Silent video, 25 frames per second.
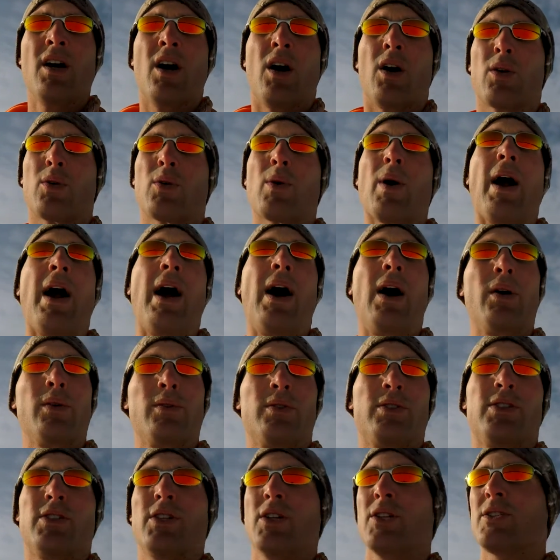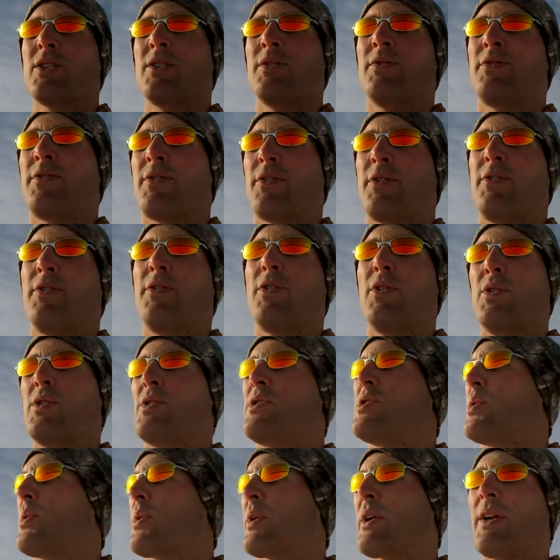around searching for food.
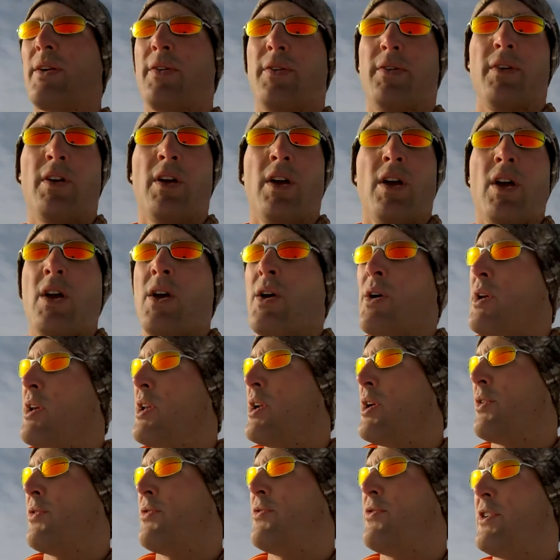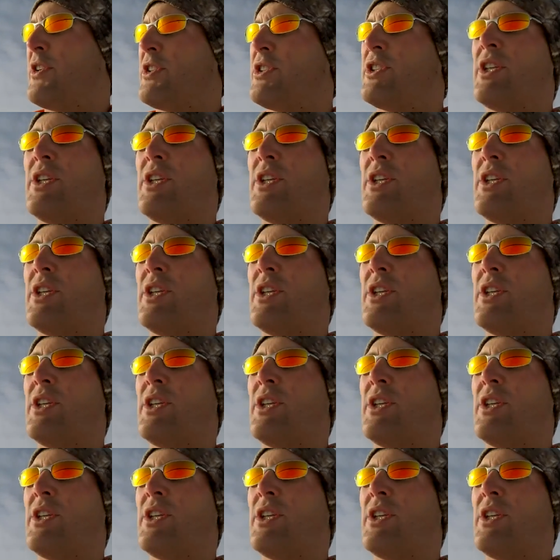So we're gonna, you know, fish